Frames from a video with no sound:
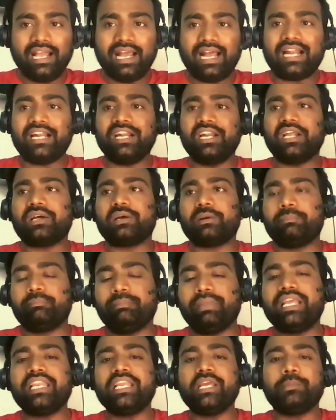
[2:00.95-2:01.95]
And
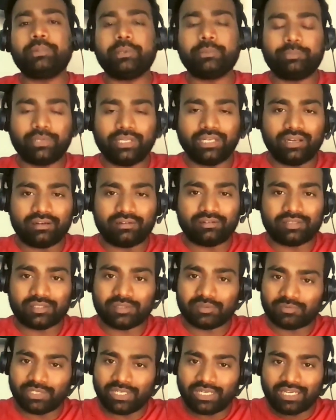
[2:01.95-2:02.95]
many people
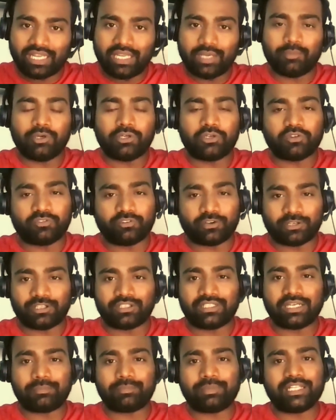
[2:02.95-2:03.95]
were able to
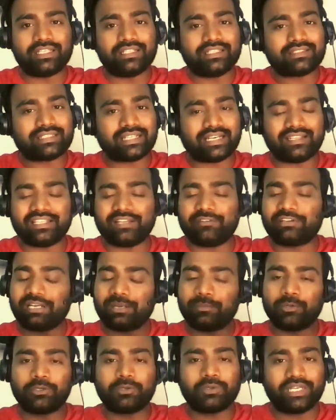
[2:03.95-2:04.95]
follow that playlist and they were
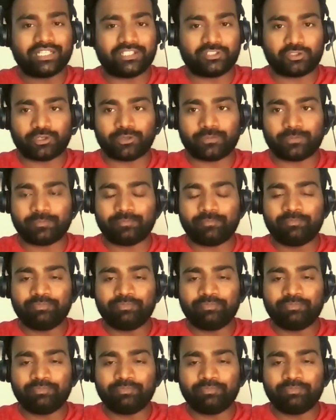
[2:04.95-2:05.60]
able to get job.